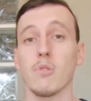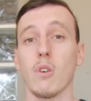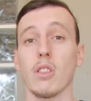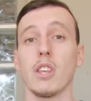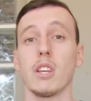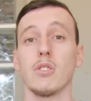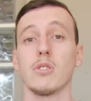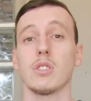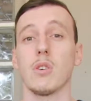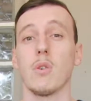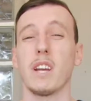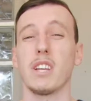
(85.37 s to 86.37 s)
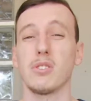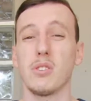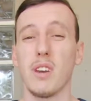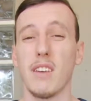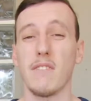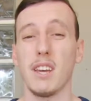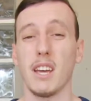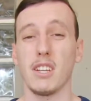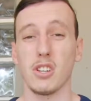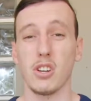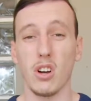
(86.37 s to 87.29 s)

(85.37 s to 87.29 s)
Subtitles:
rather than using a weight too heavy and you